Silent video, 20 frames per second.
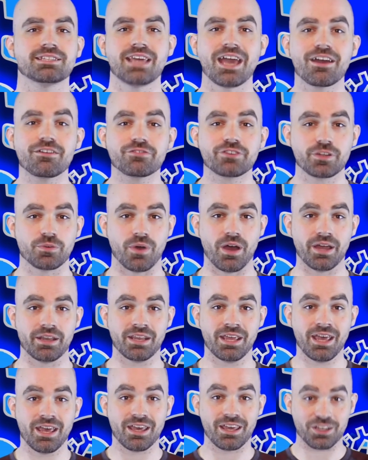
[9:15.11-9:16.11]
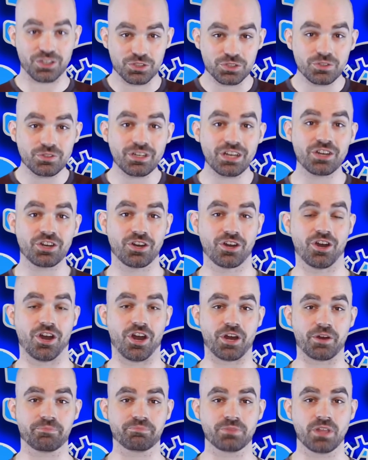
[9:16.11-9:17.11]
to everyone, including
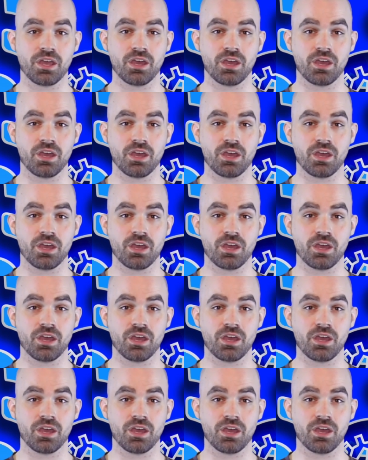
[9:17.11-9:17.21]
her.